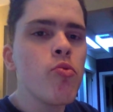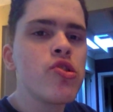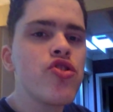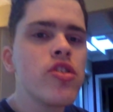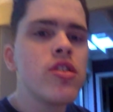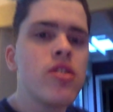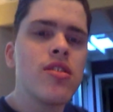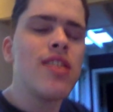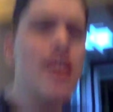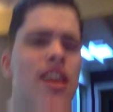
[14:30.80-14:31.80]
which is
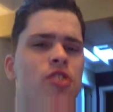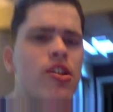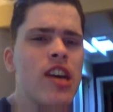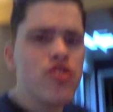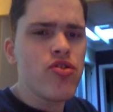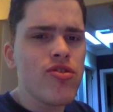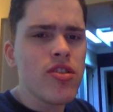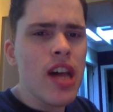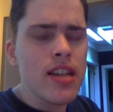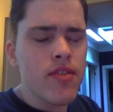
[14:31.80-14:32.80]
the International
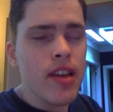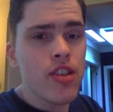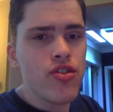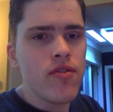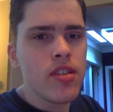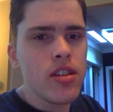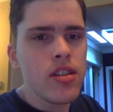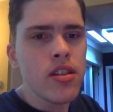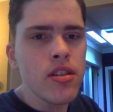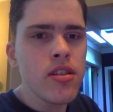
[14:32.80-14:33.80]
Classification of
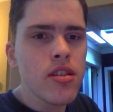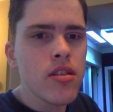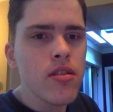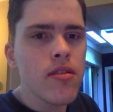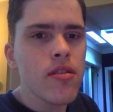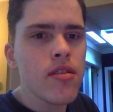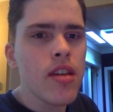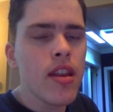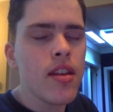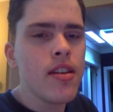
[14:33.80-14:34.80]
Diseases,
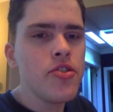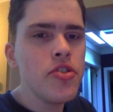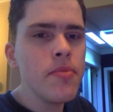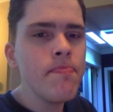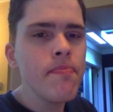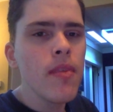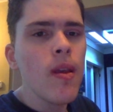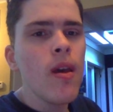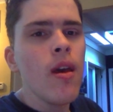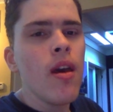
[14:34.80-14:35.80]
10th edition.
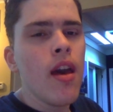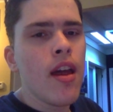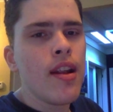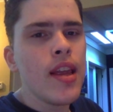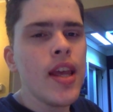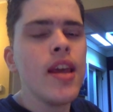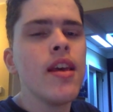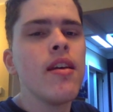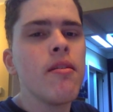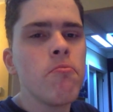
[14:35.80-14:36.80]
And
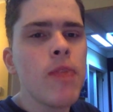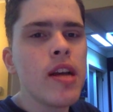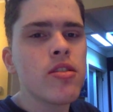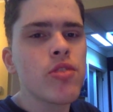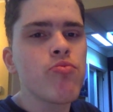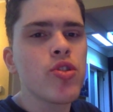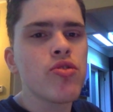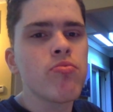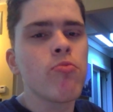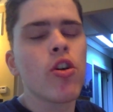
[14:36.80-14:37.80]
that's
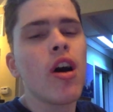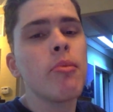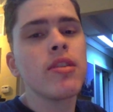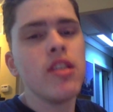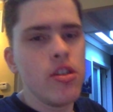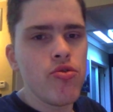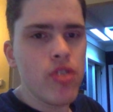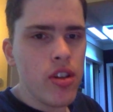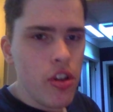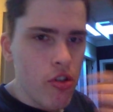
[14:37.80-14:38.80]
what's more commonly used
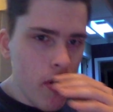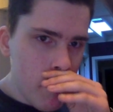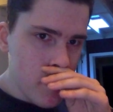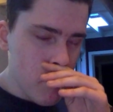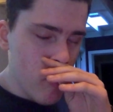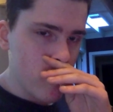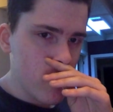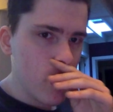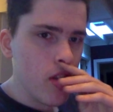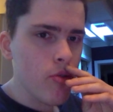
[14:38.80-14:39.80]
in Europe as opposed
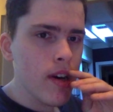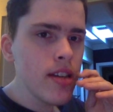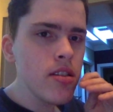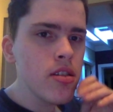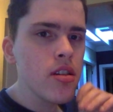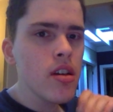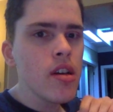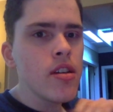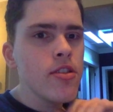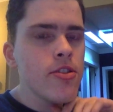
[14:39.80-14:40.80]
to the US.
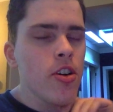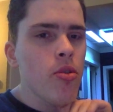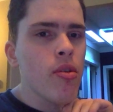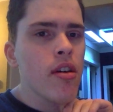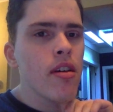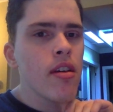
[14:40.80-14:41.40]
So